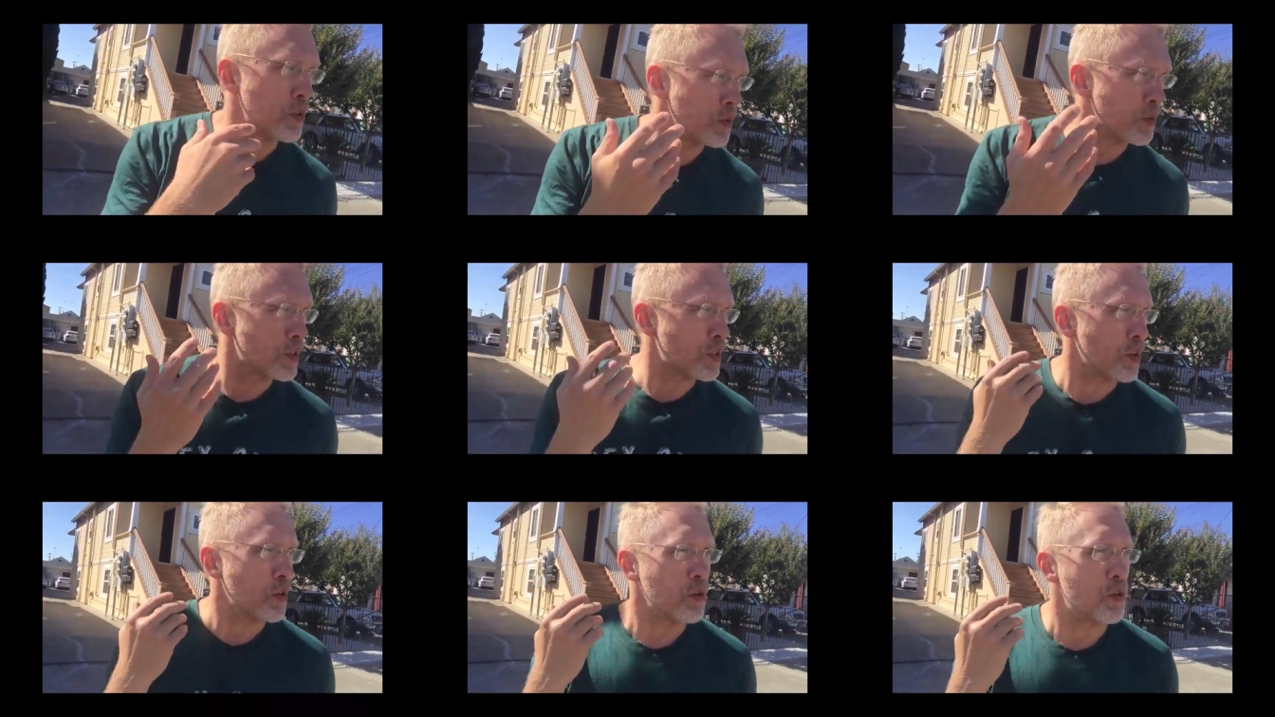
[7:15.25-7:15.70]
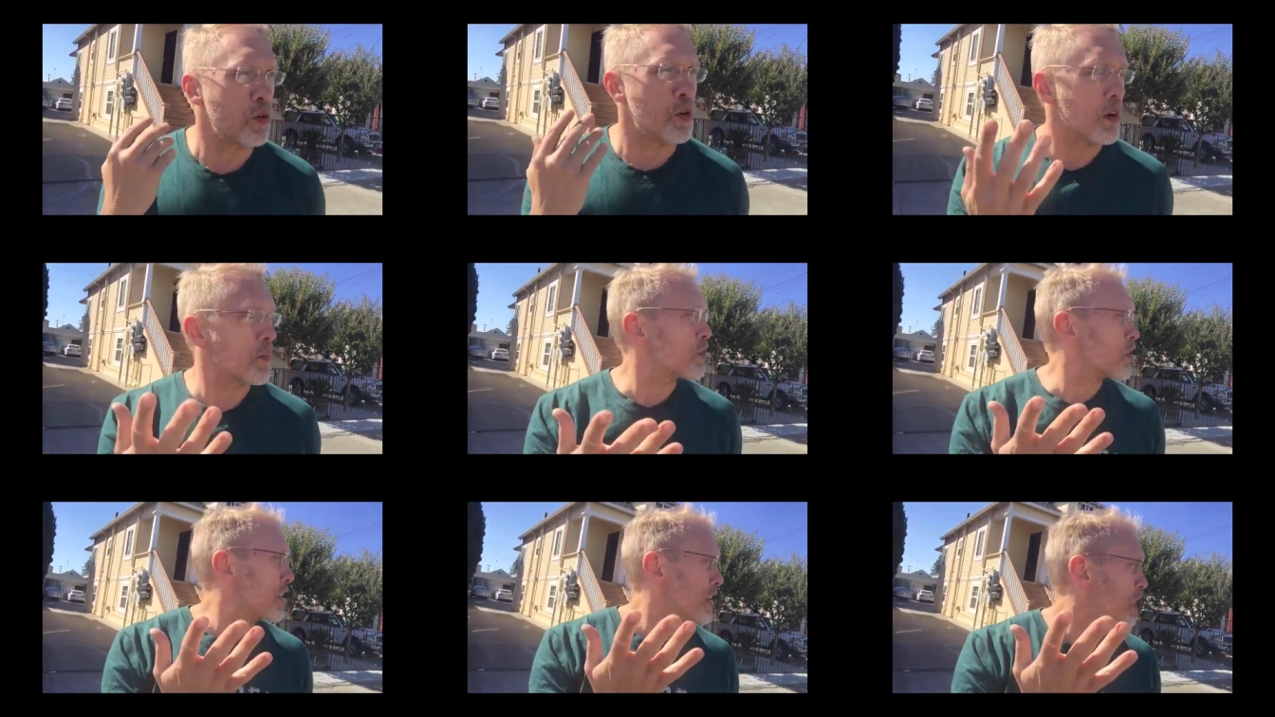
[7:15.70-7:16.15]
So so
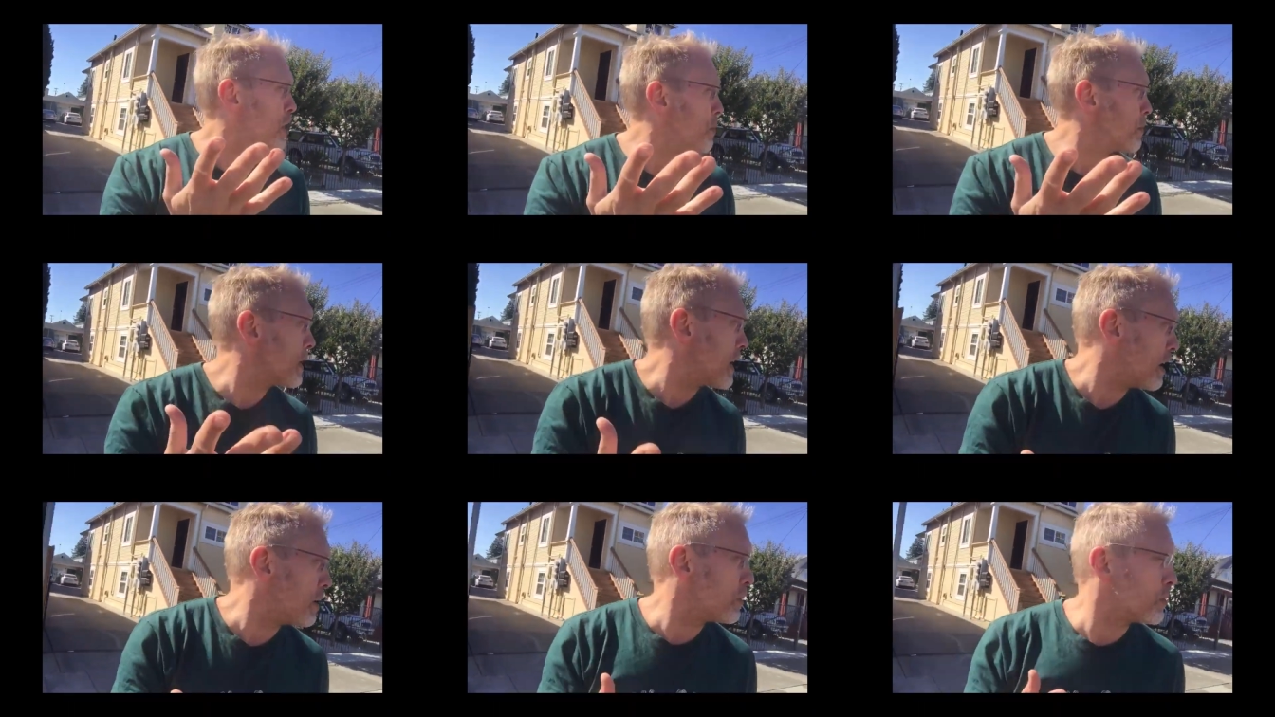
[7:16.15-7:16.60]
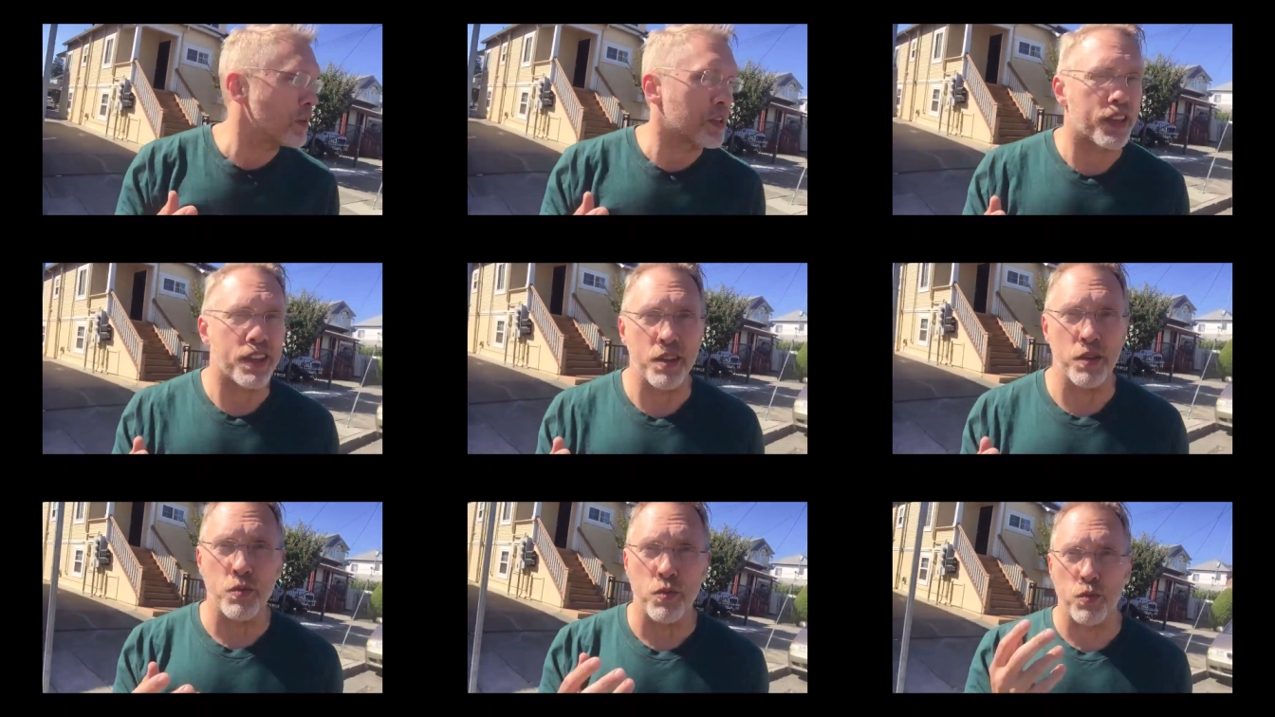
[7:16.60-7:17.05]
whoever can help me out
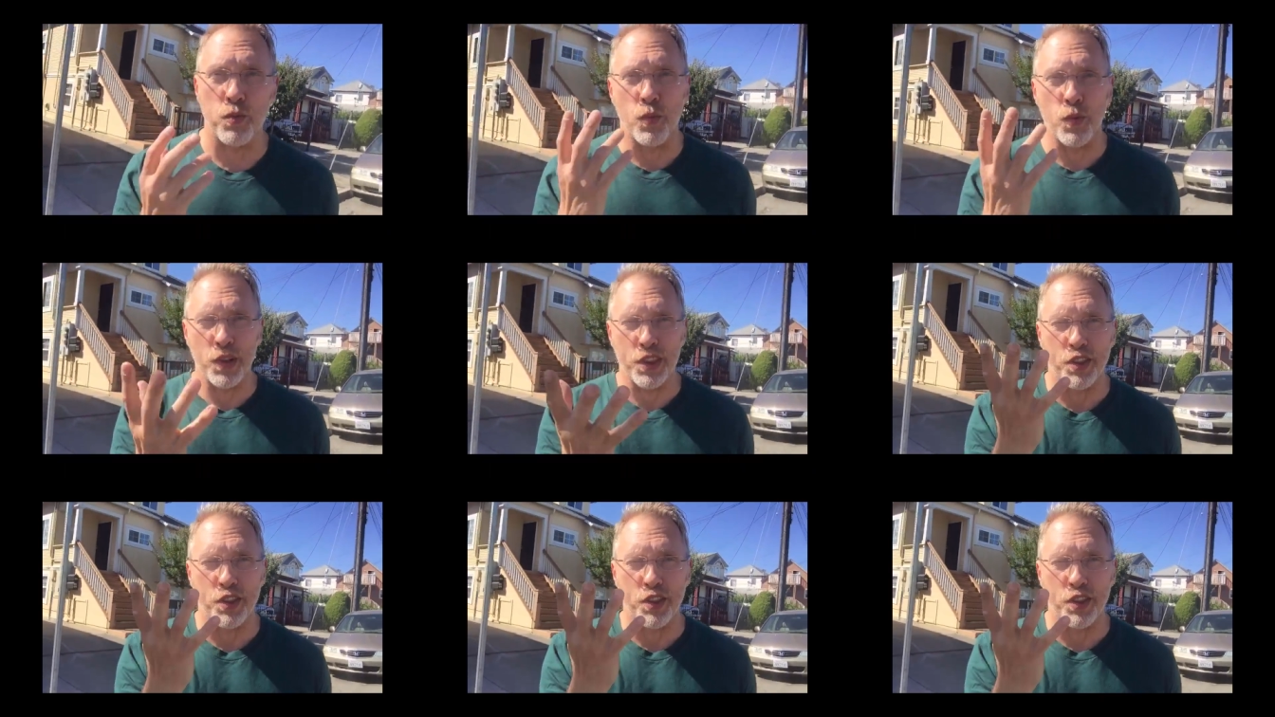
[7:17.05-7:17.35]
with the